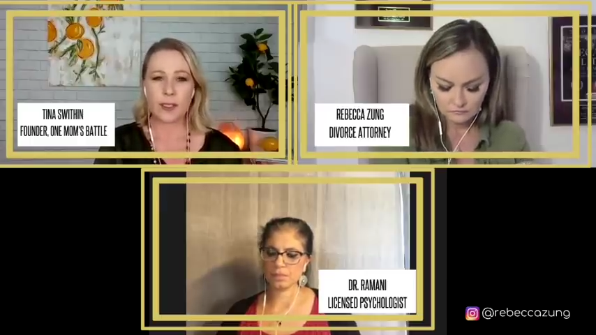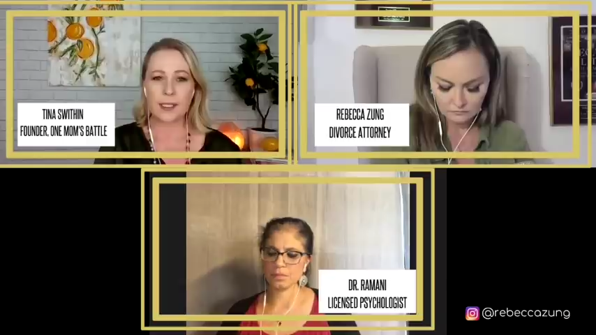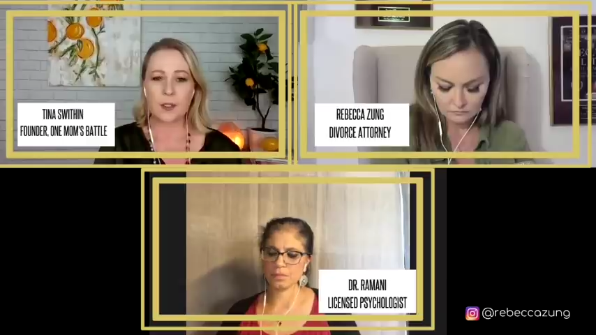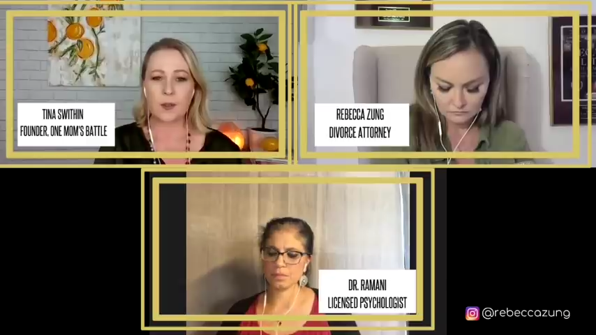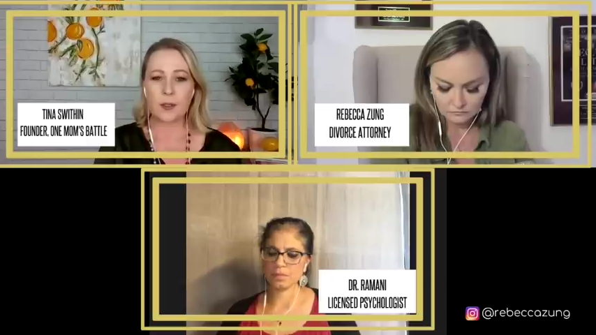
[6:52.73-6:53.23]

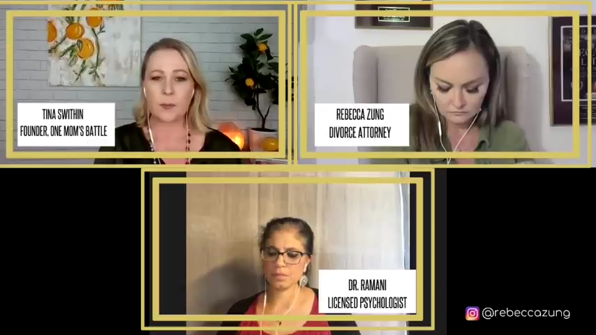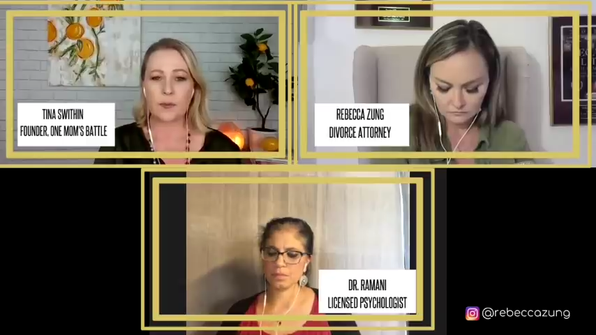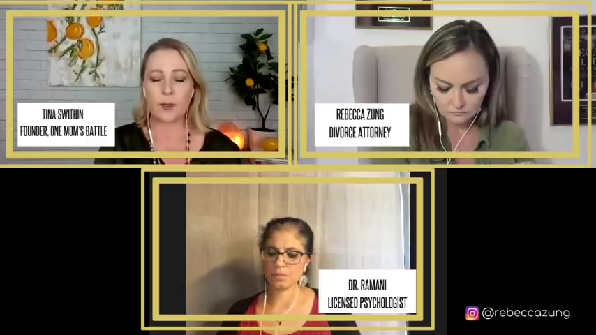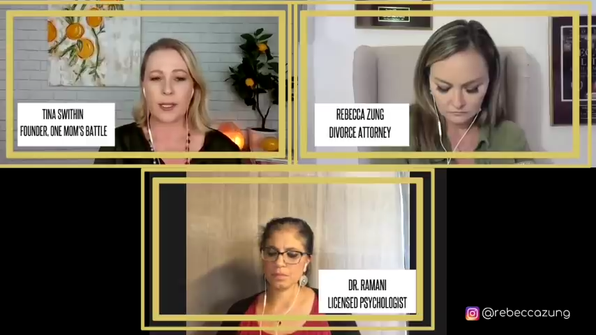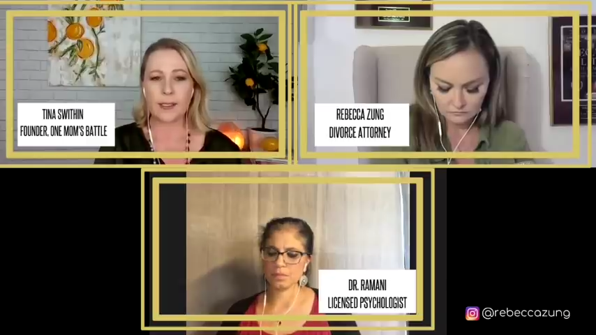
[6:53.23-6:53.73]
Speaker 1: into it
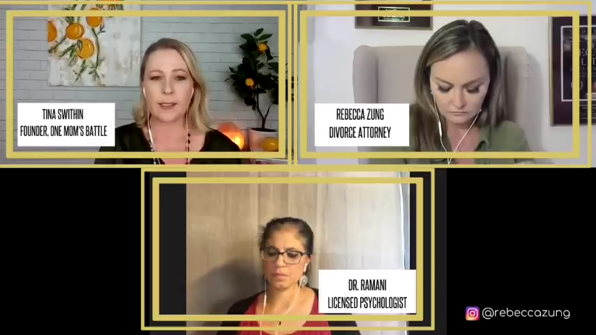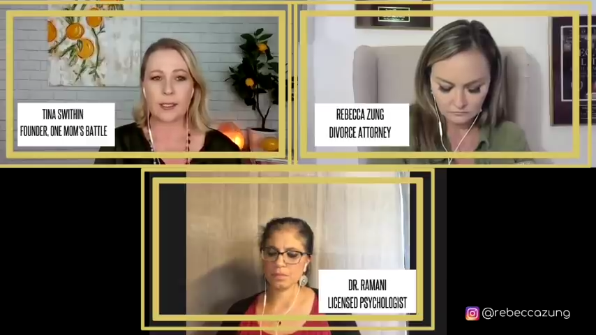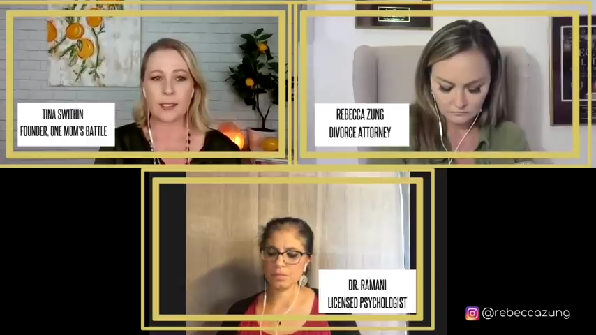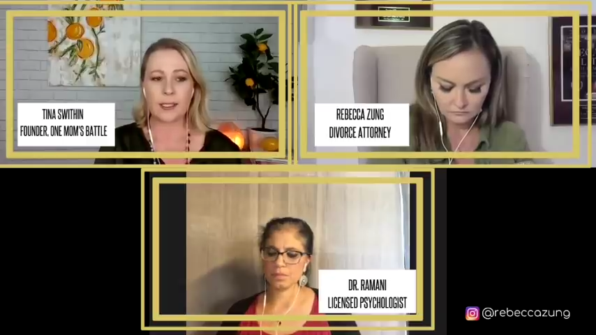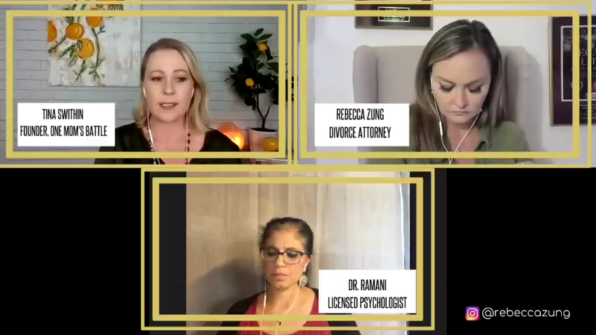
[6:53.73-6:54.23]
before I
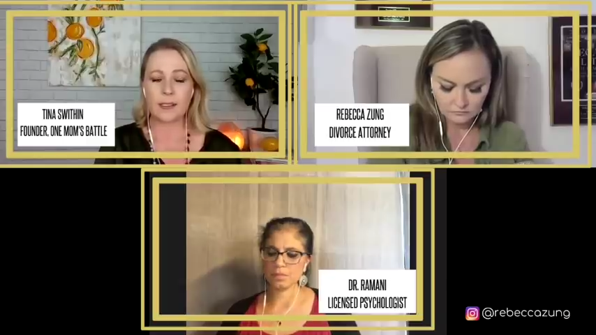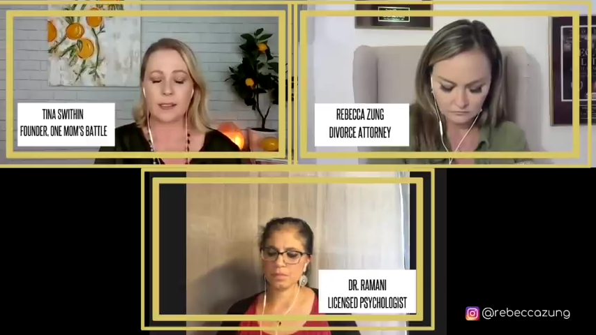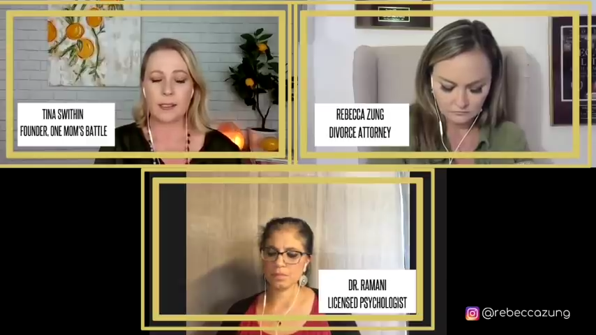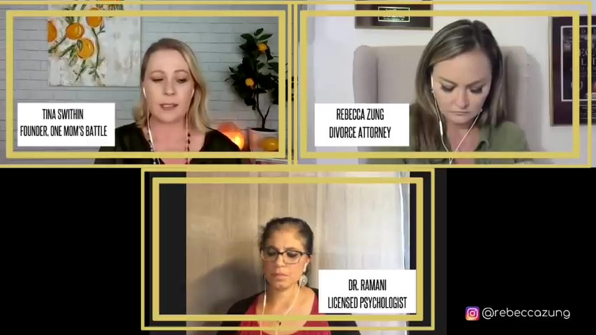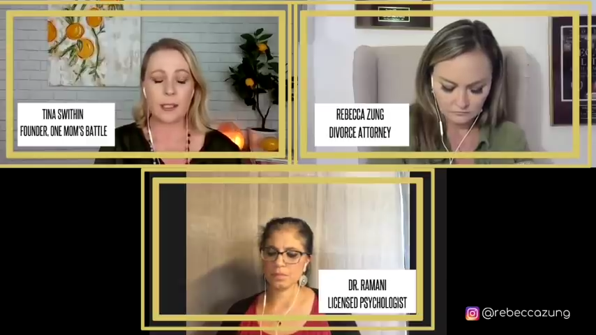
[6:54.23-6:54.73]
started
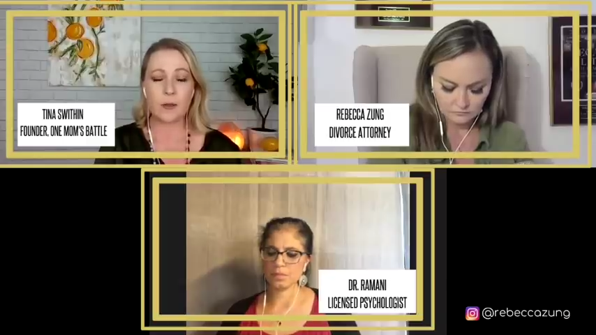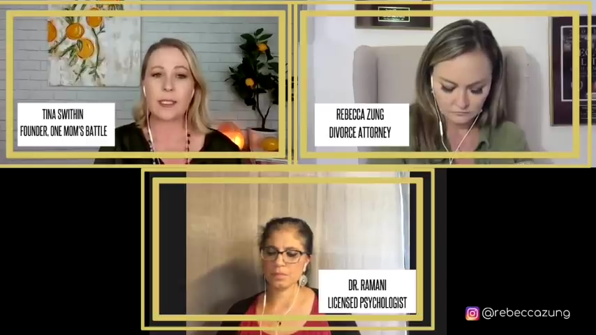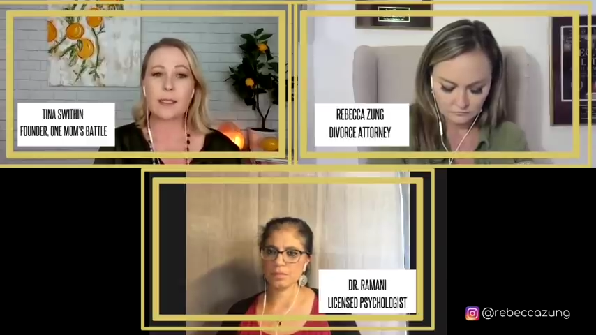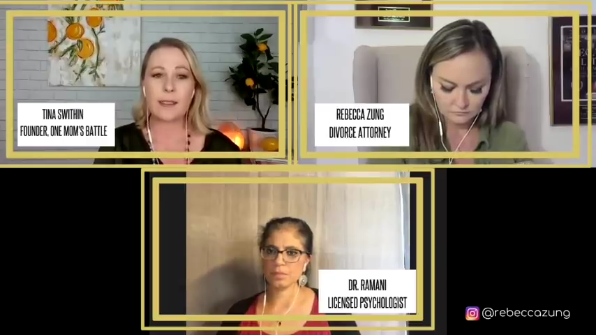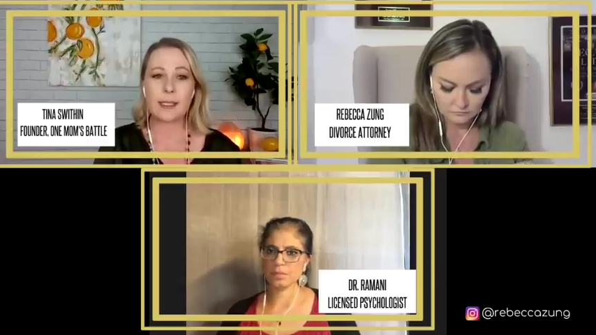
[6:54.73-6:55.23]
going
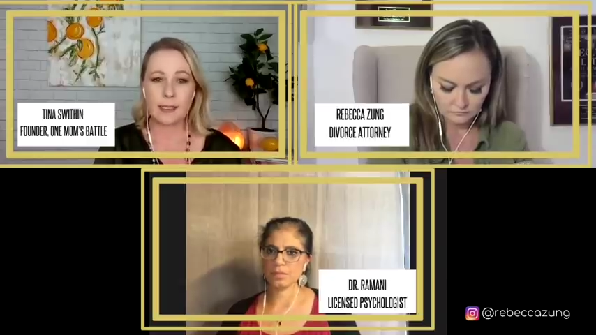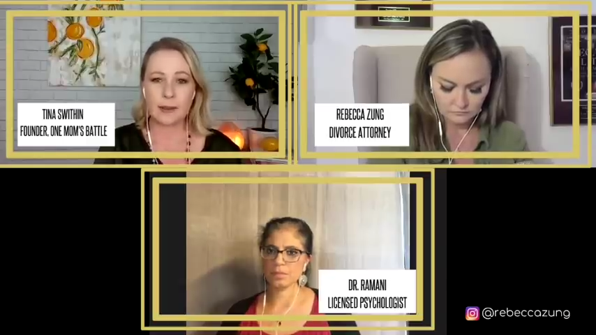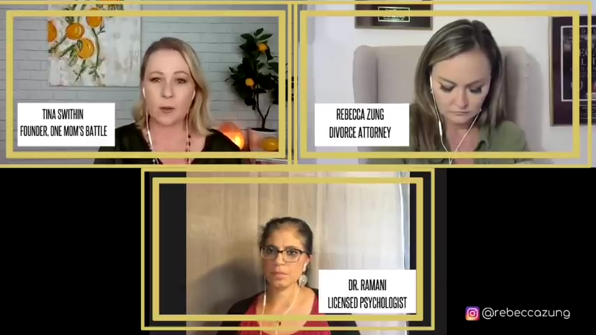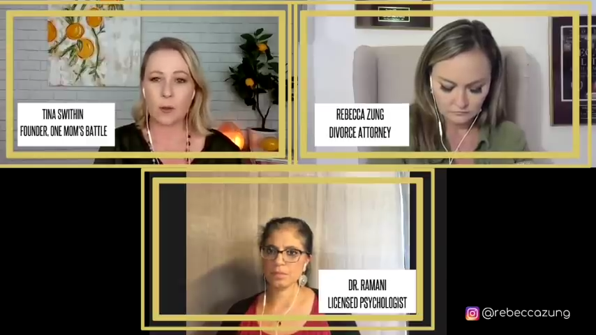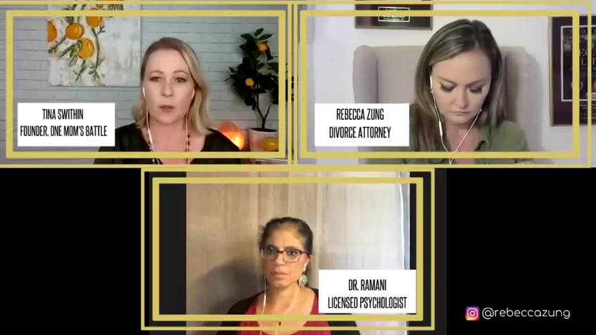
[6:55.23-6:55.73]
to sit in
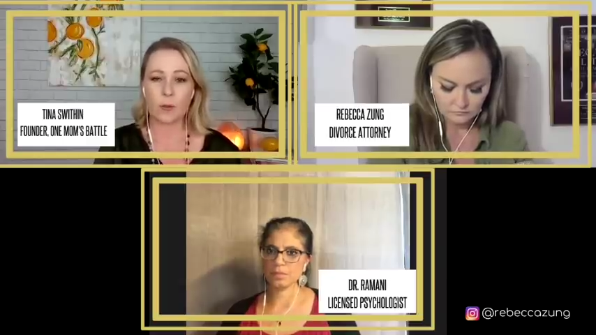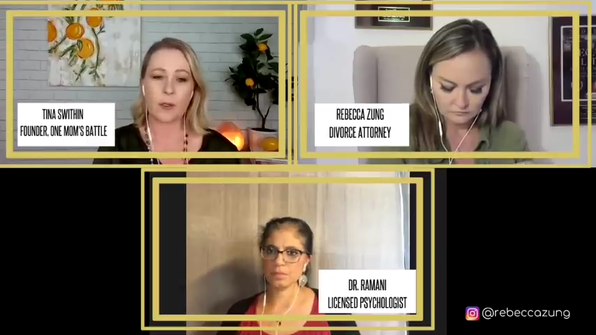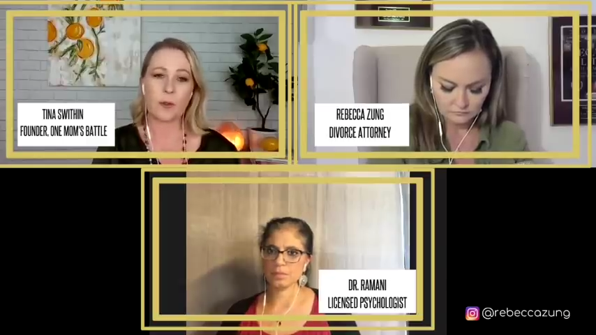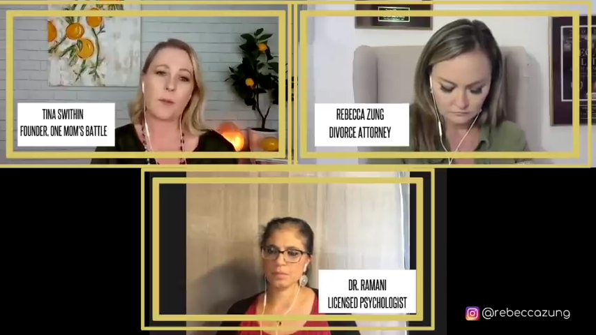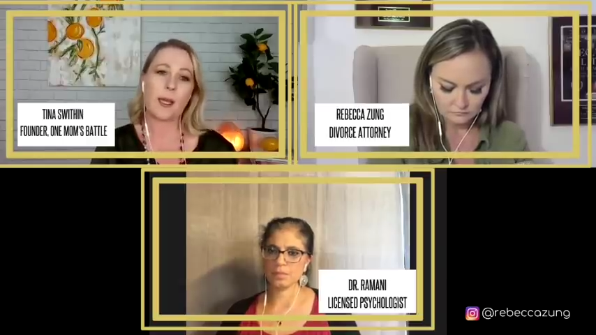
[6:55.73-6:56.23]
the
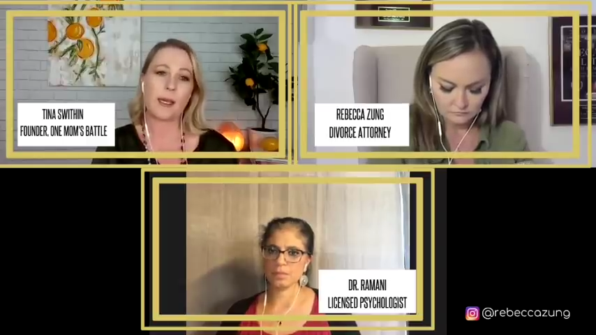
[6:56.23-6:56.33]
courtroom.